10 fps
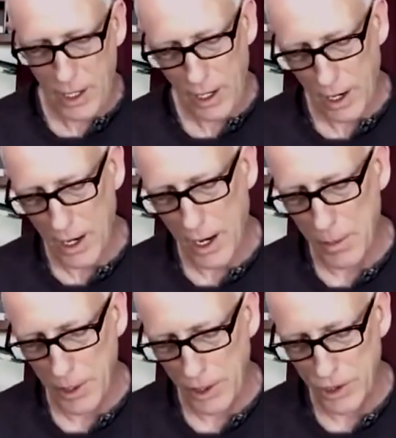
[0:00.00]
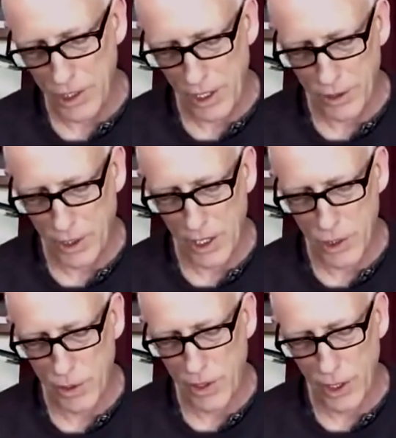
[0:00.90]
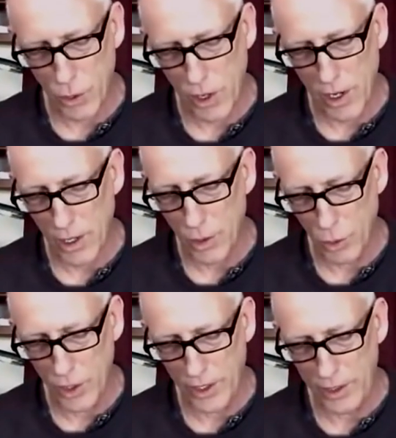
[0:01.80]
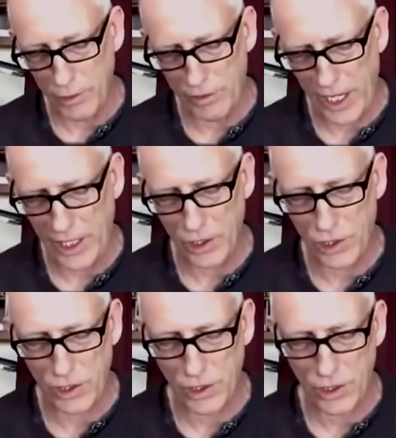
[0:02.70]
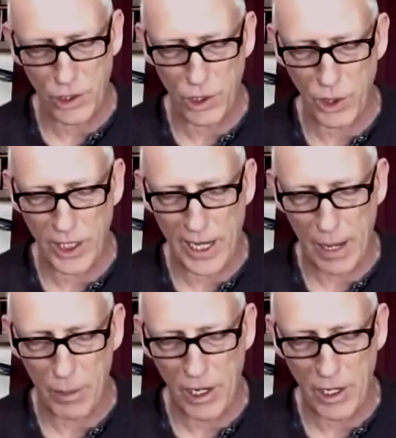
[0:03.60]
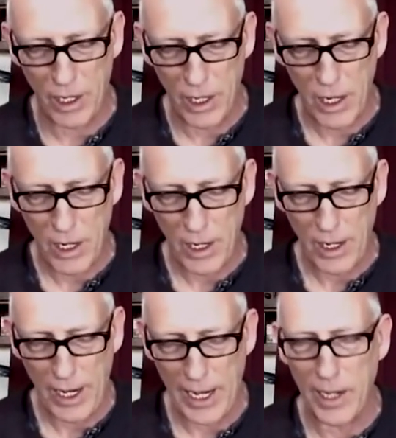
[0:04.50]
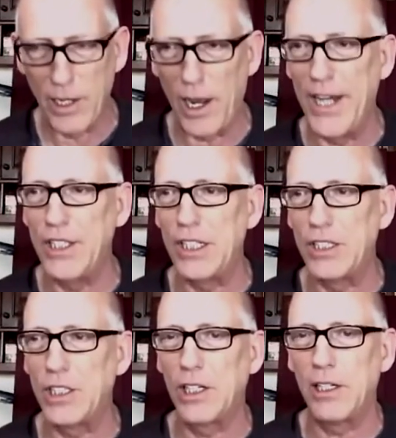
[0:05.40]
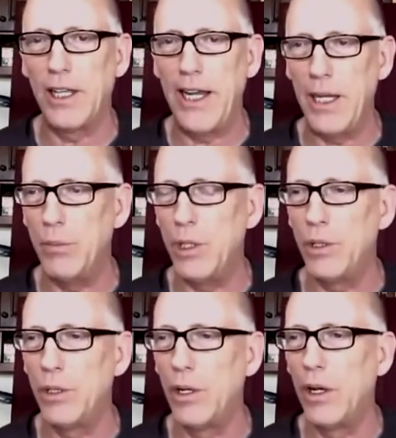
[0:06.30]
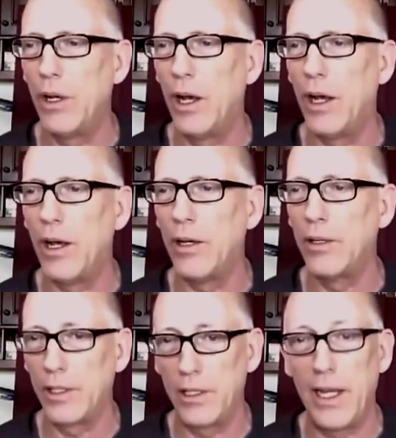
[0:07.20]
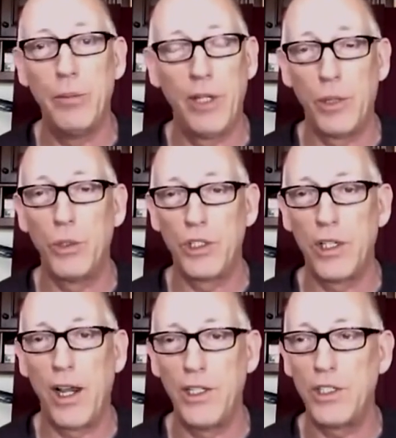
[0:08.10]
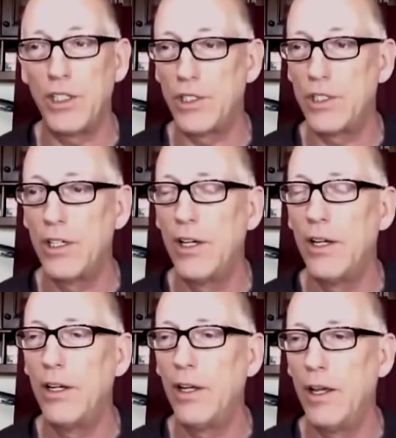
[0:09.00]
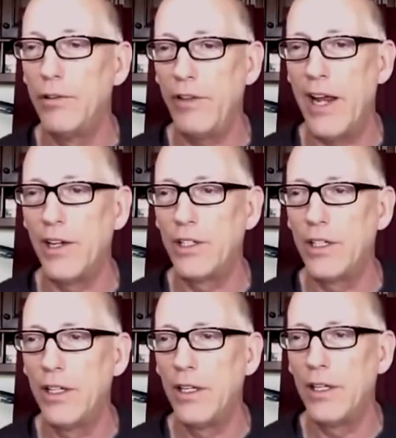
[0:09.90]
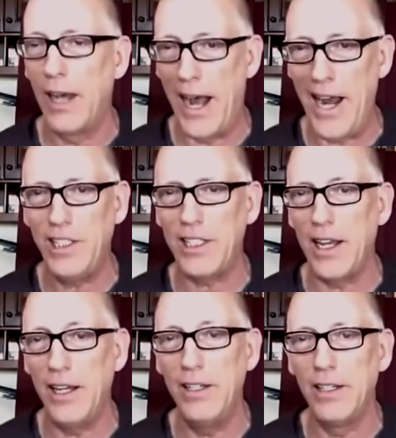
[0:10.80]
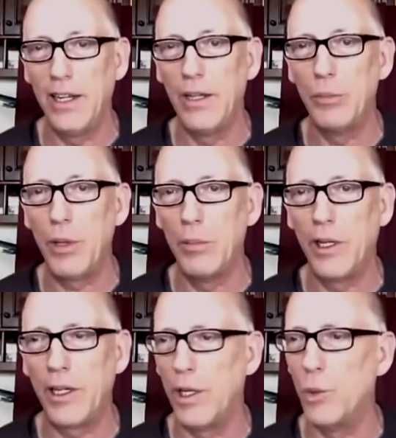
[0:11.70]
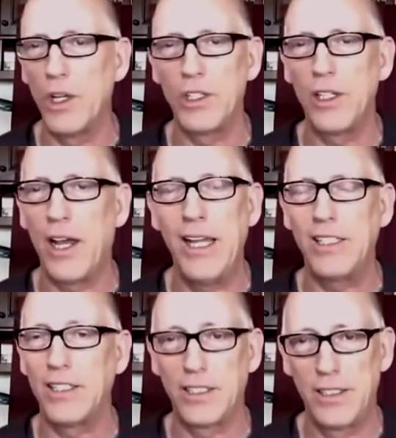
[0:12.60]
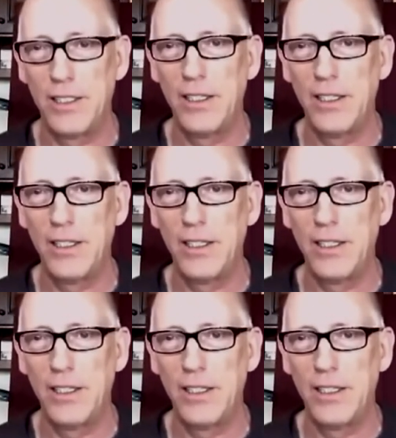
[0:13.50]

Here's another contrarian one. When the Vegas shooting happened and ISIS claimed that it was an ISIS event, I said in public it wasn't ISIS.